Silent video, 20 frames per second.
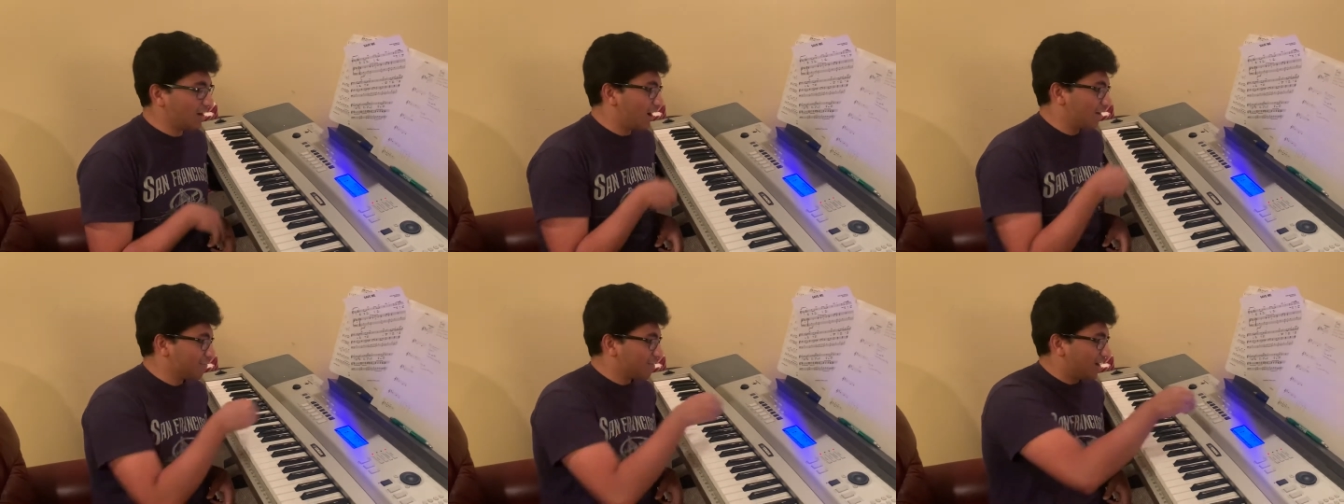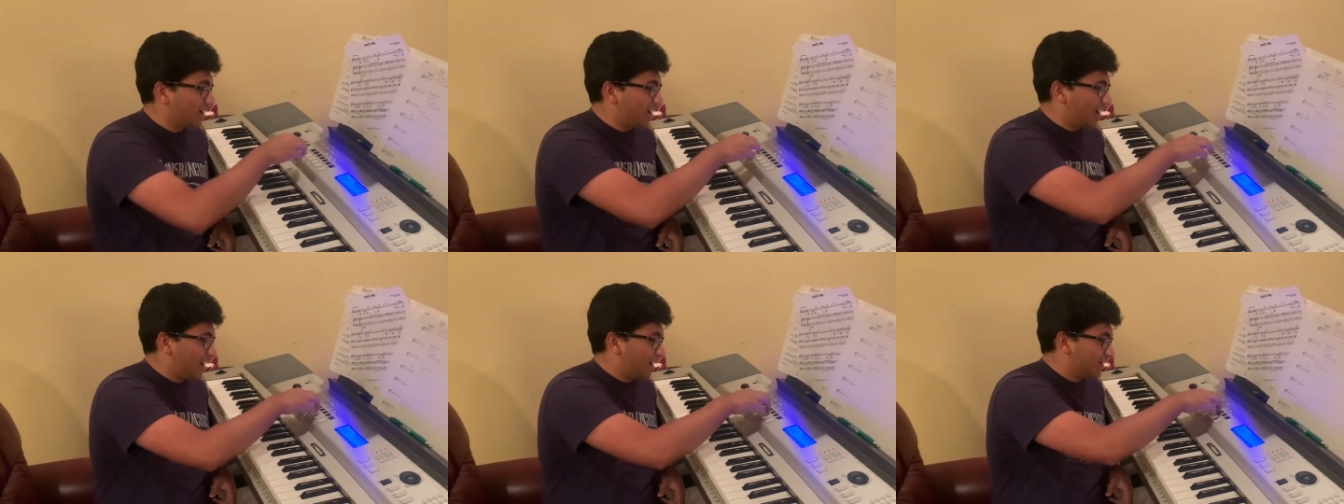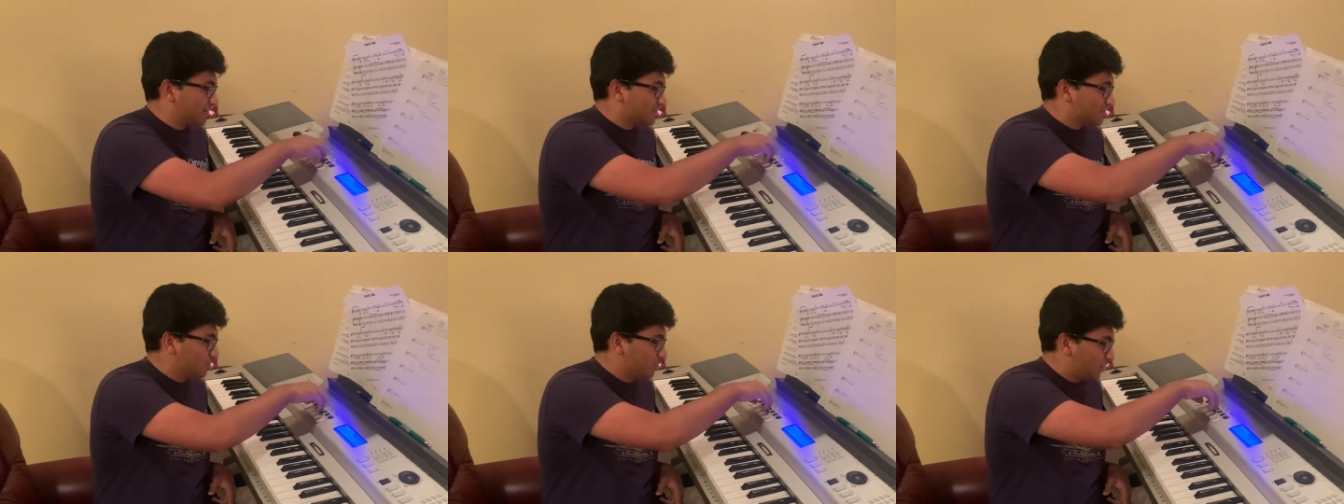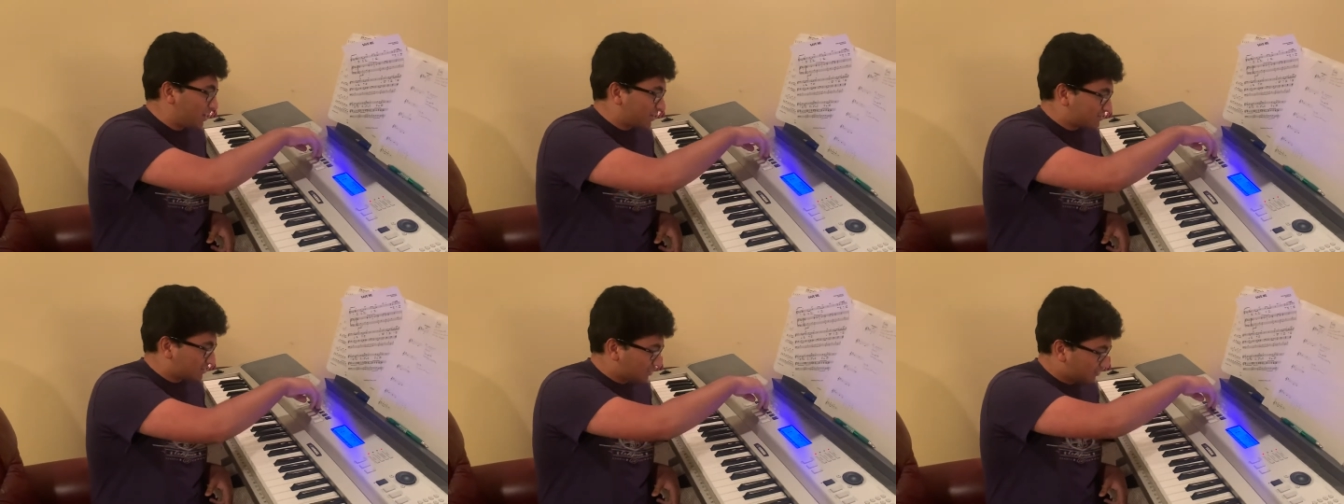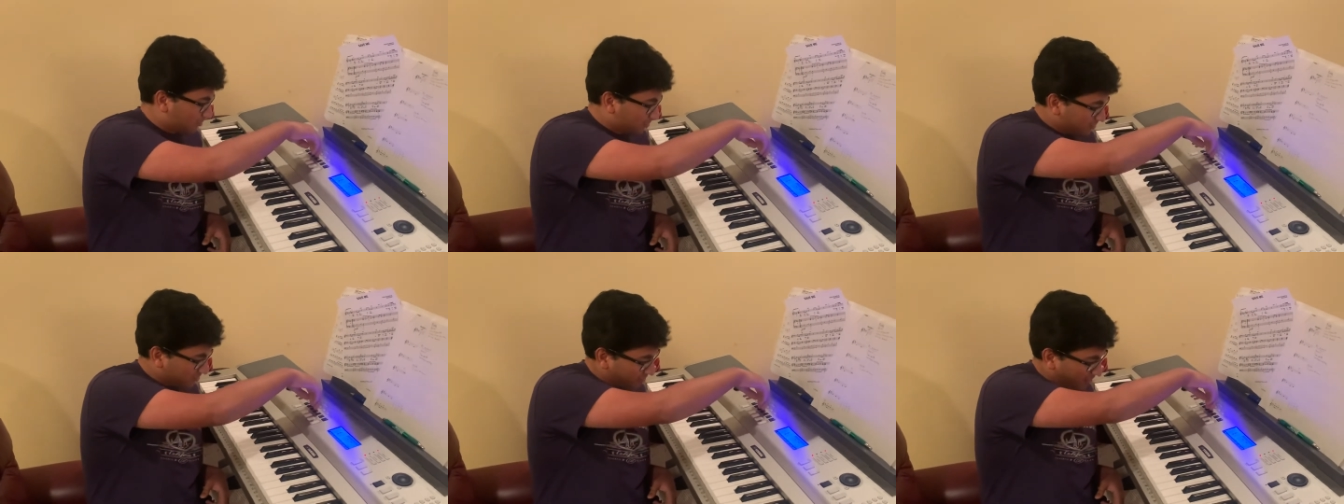I had 2 extra
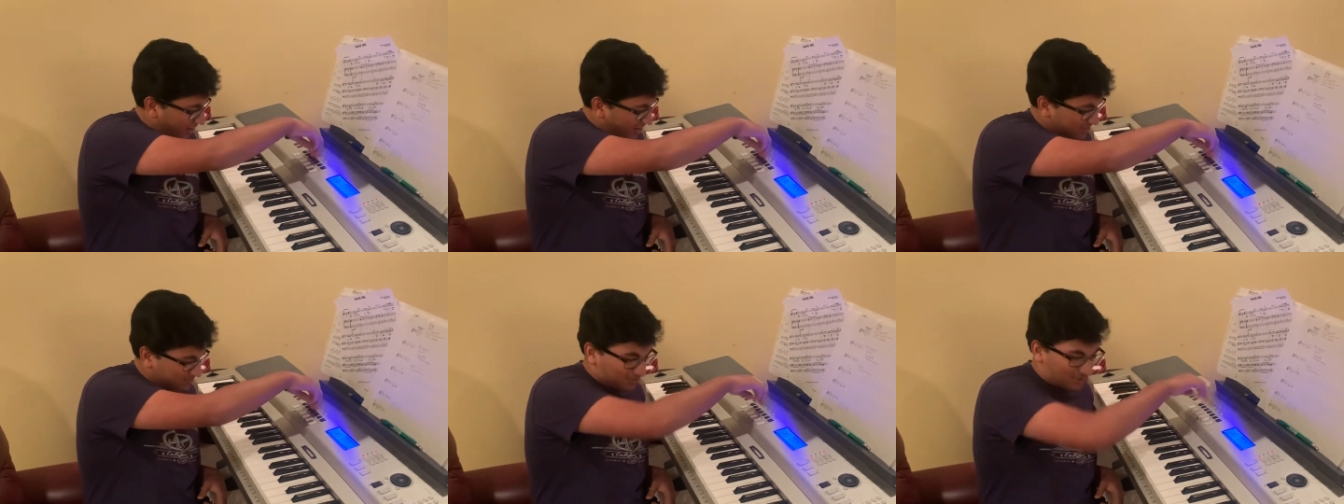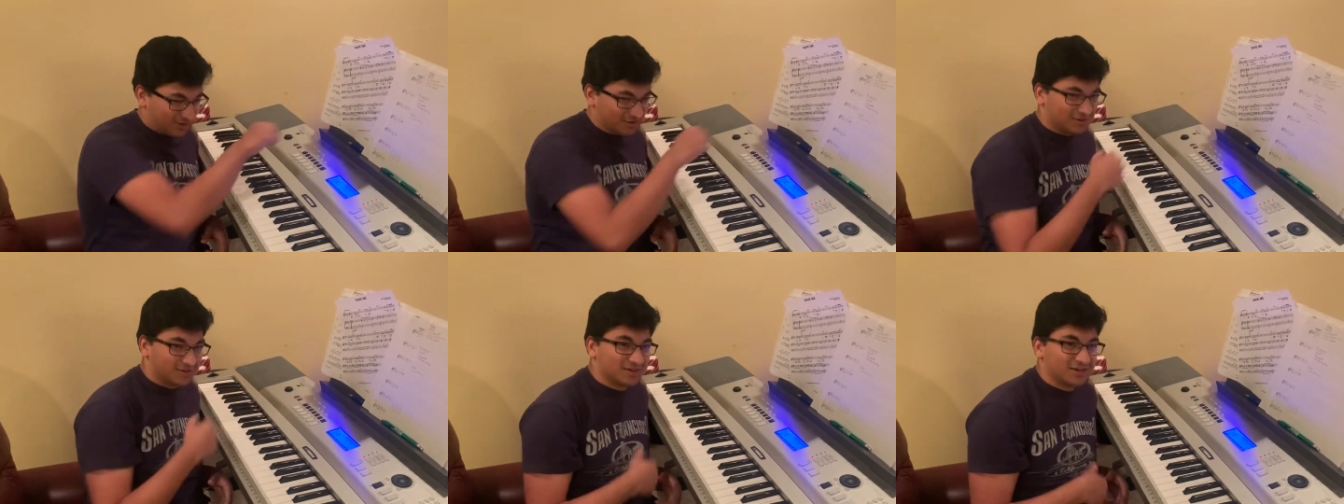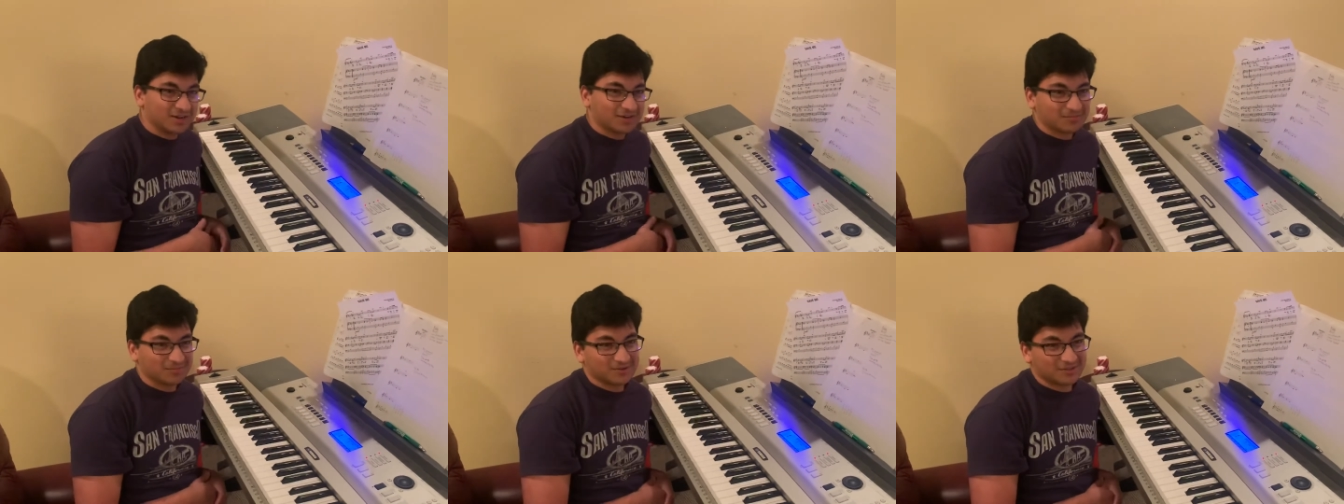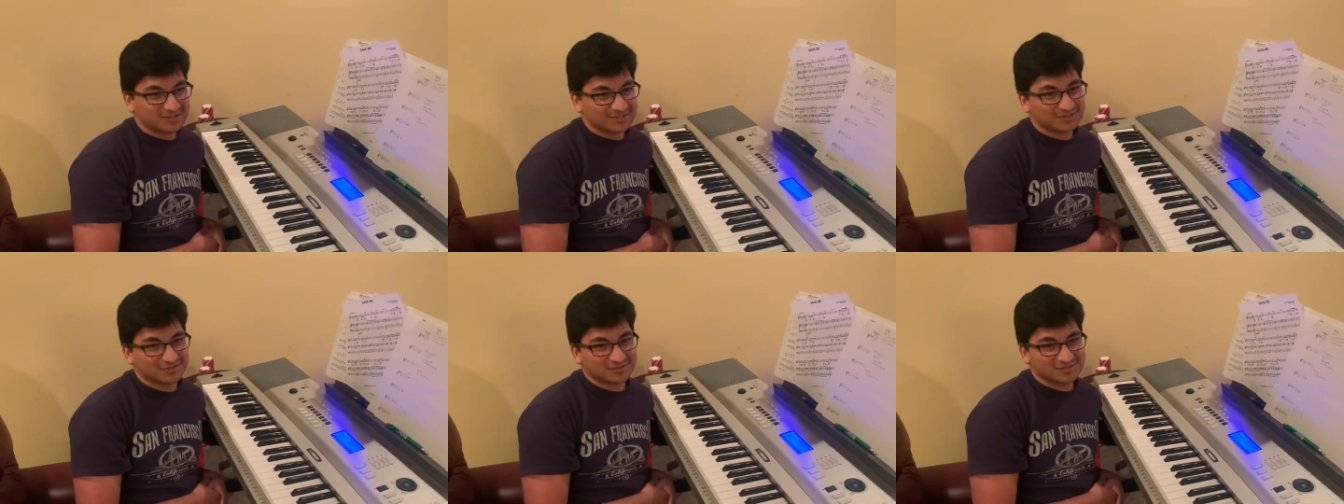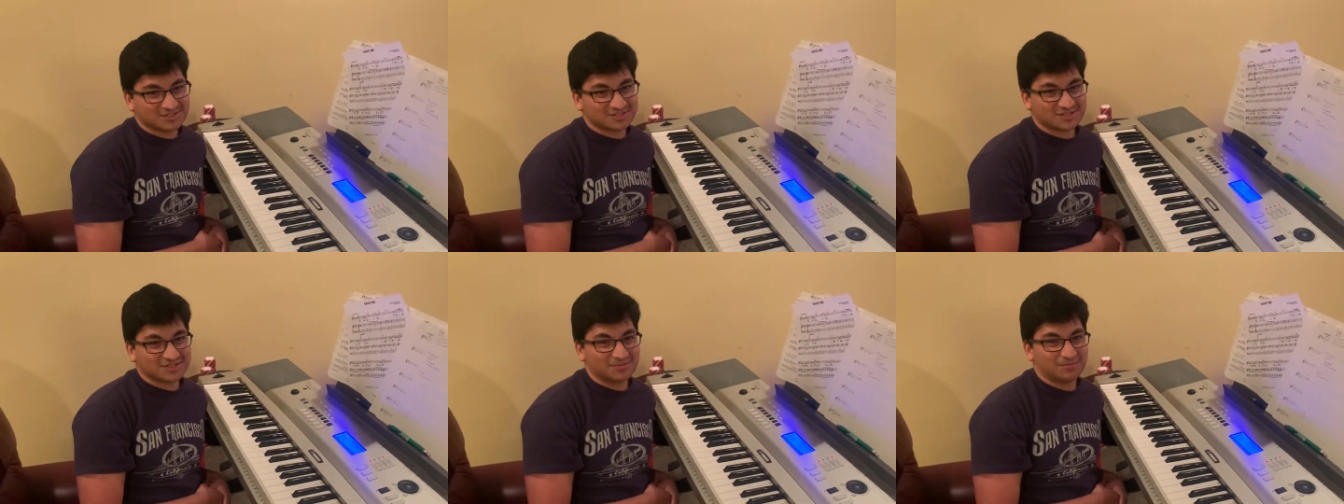more tracks, but I didn't need them because it was
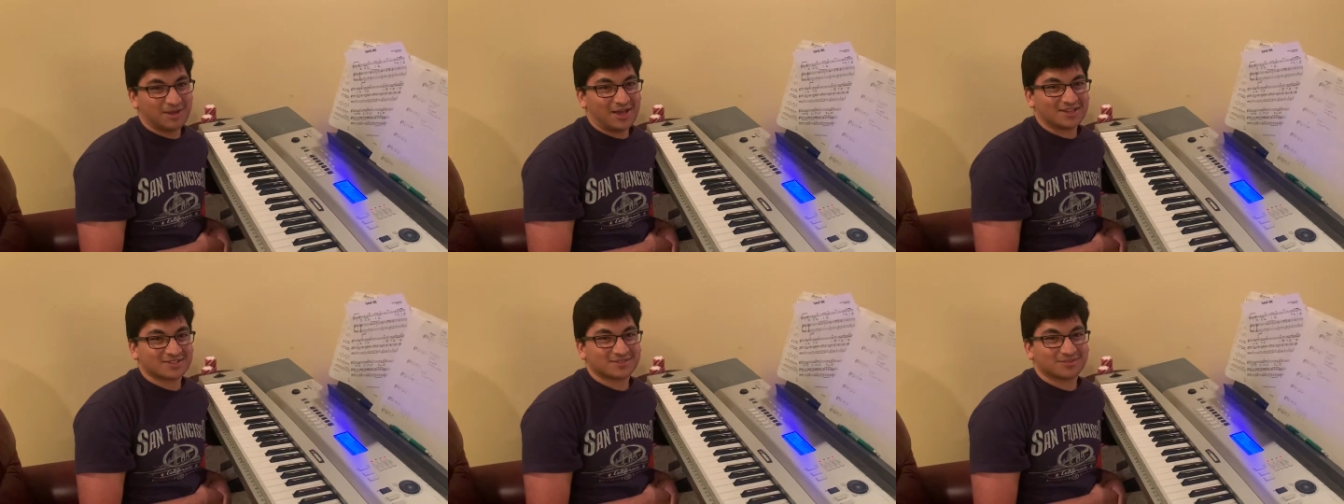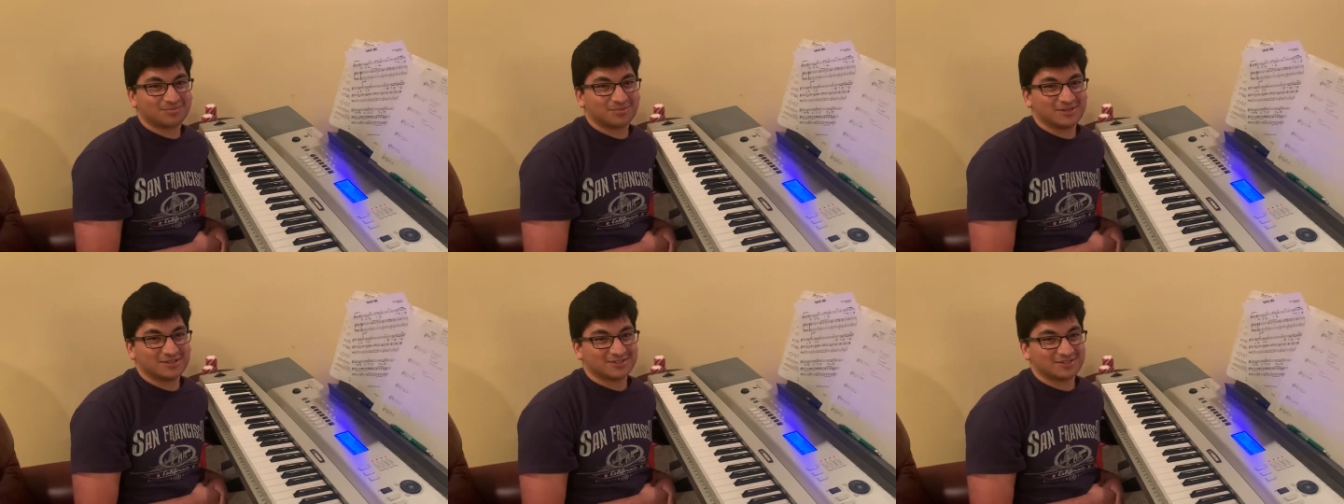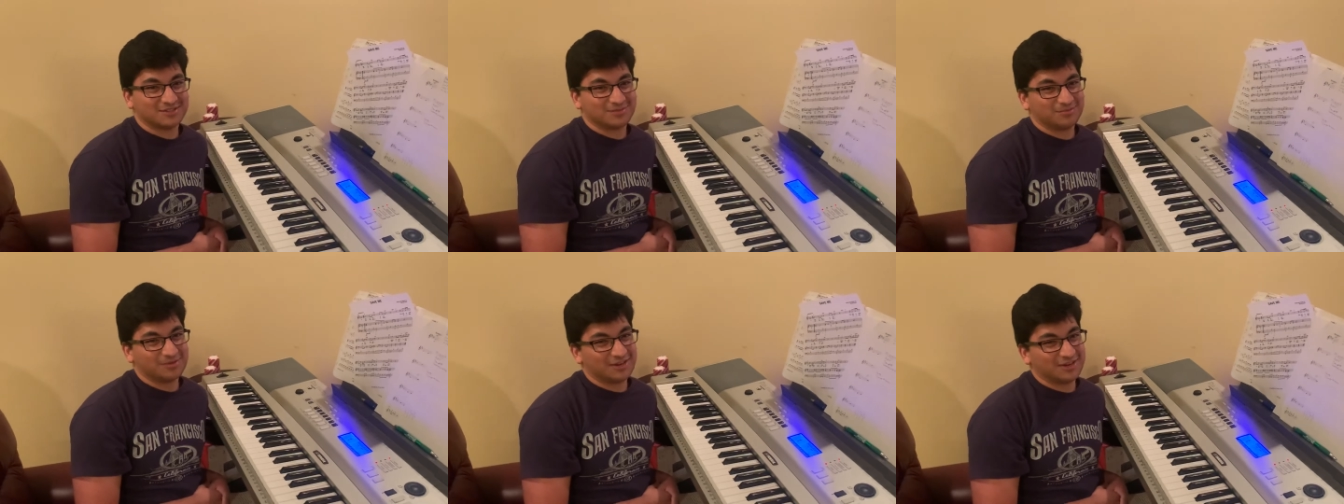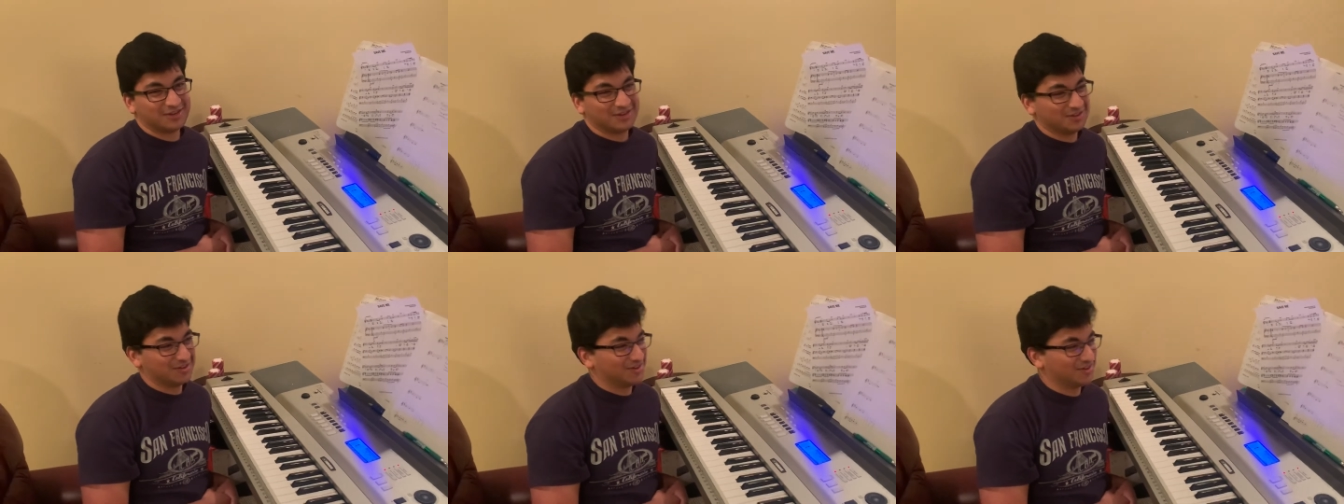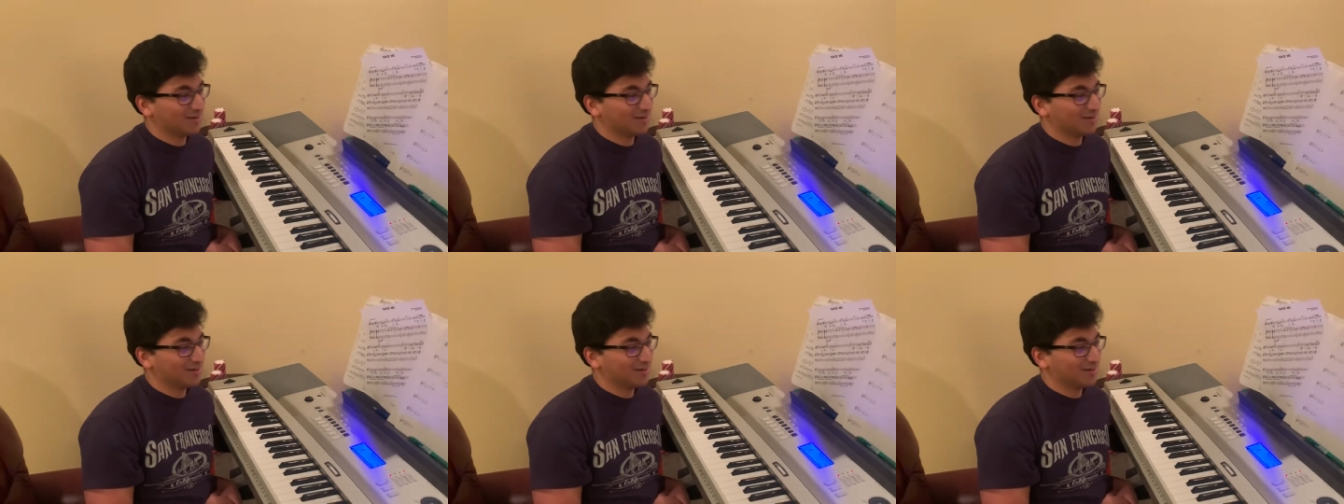such a masterpiece in the beginning there.